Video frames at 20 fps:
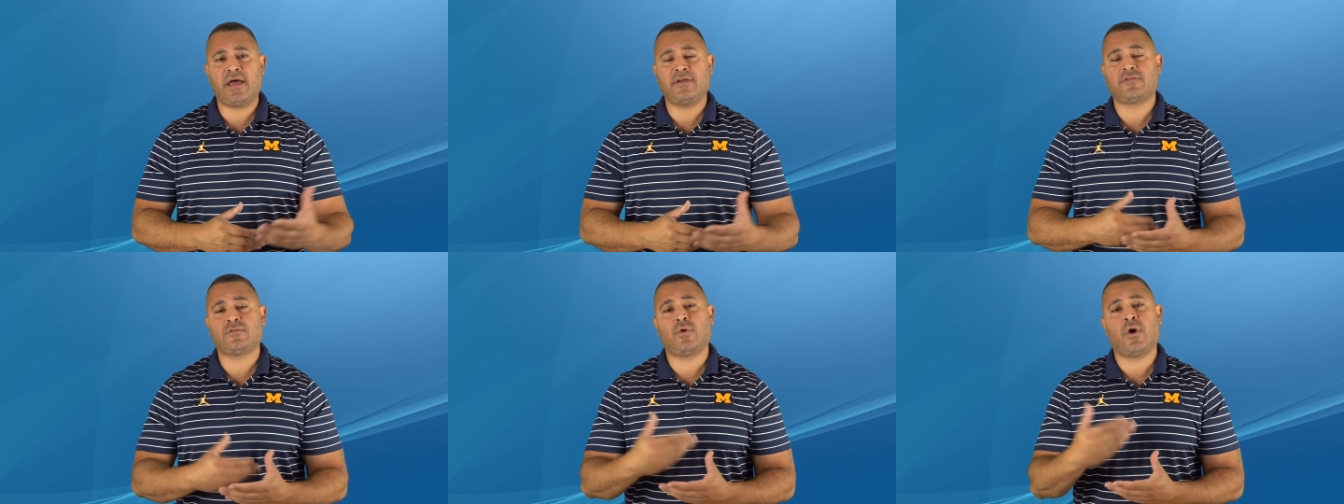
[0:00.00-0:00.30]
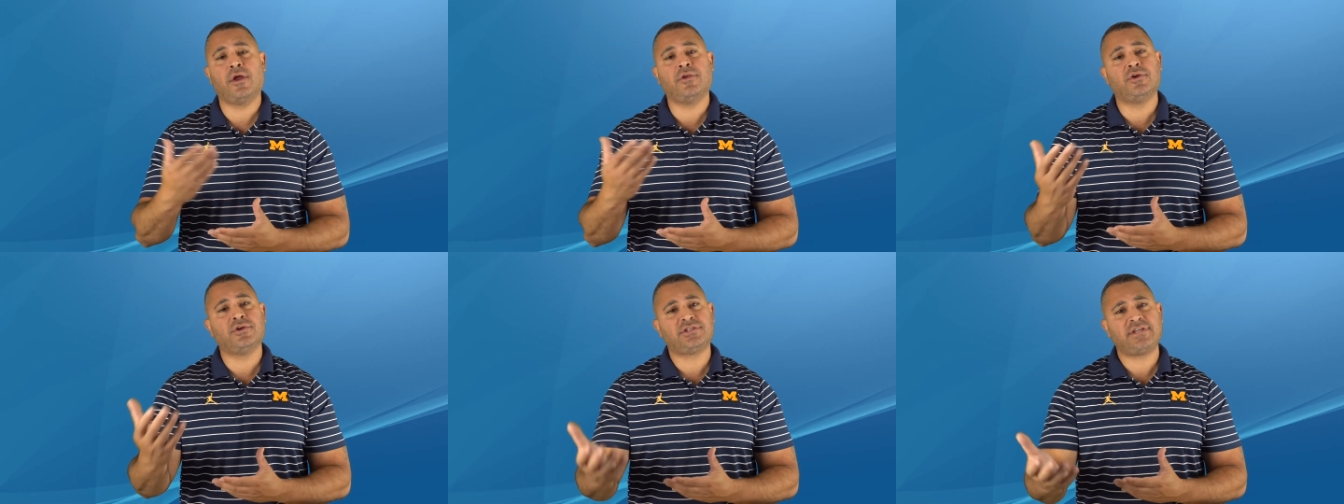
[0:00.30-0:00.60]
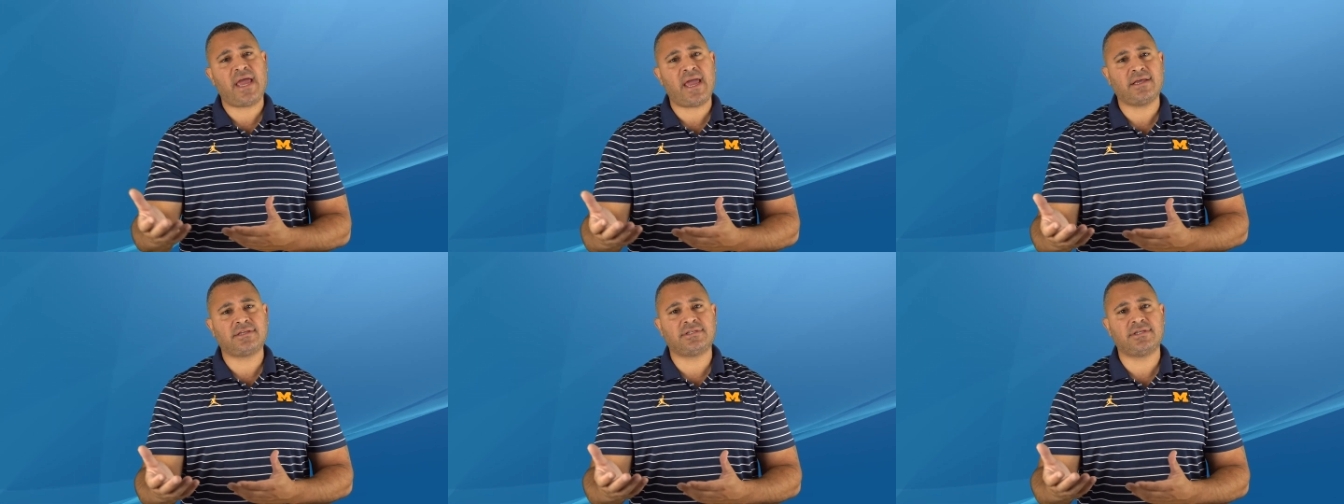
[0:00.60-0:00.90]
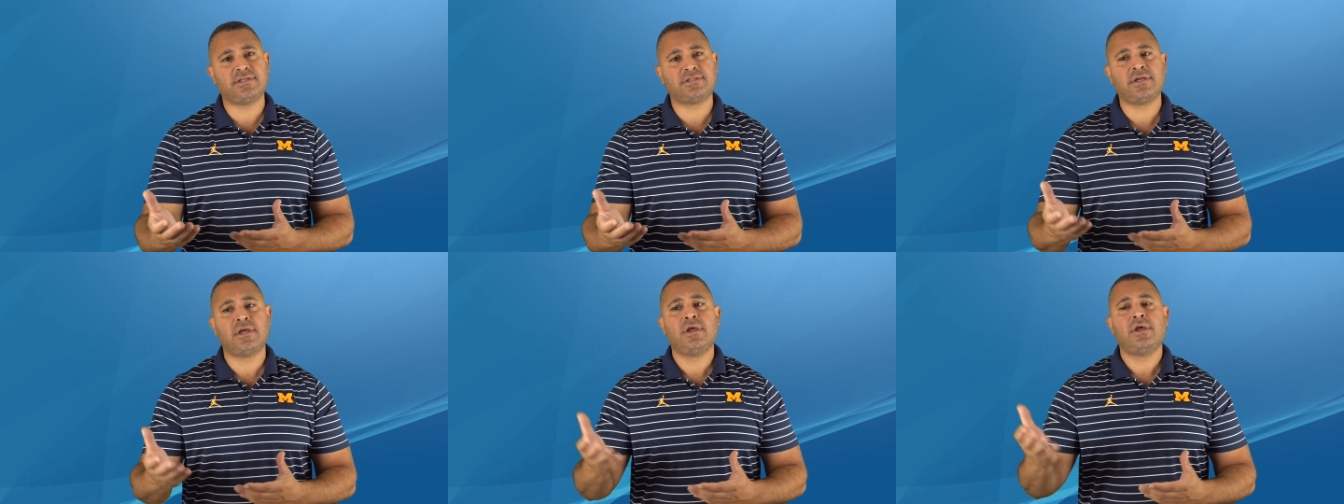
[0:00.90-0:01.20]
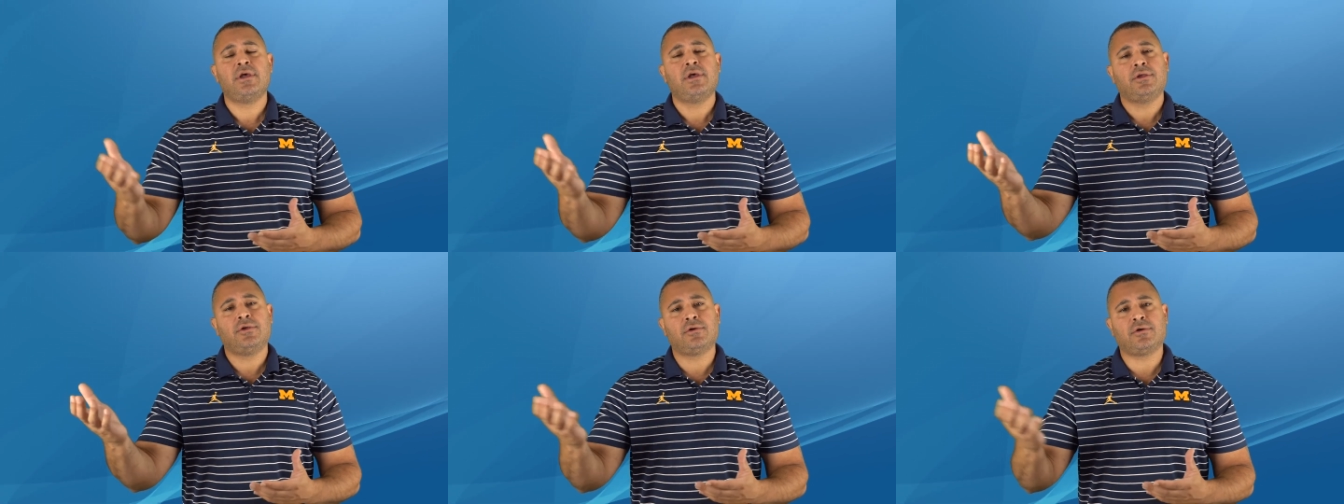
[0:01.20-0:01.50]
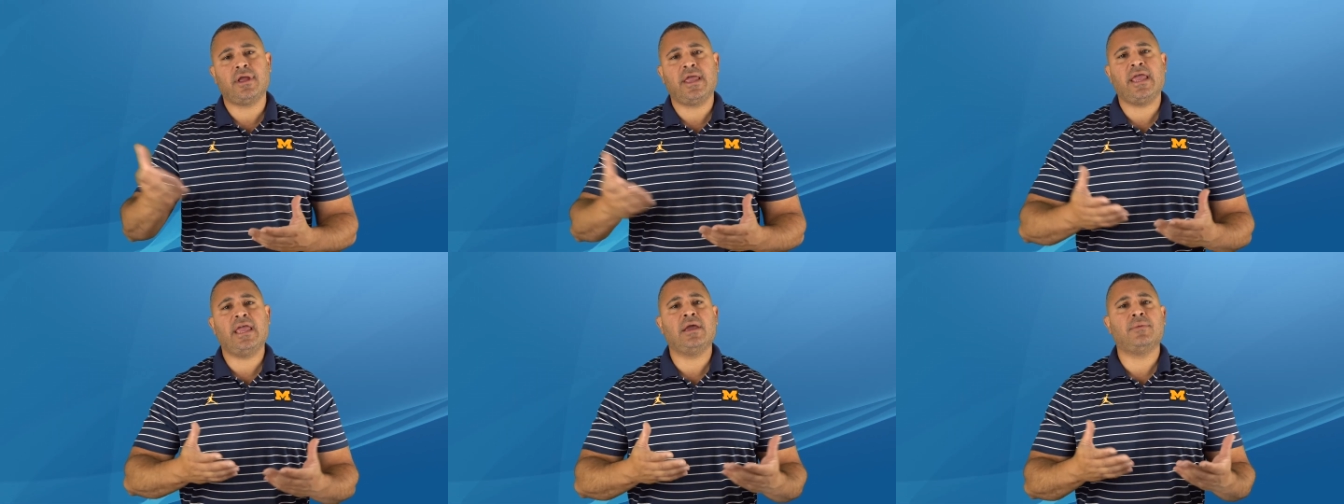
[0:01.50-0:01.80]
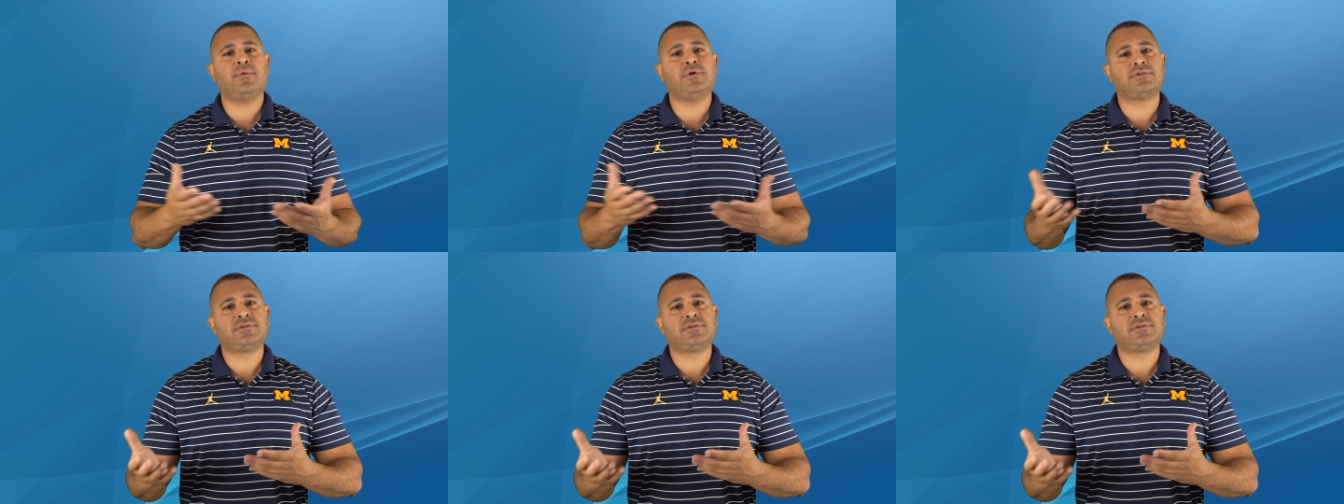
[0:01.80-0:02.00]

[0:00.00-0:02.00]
So on your taxes, you're able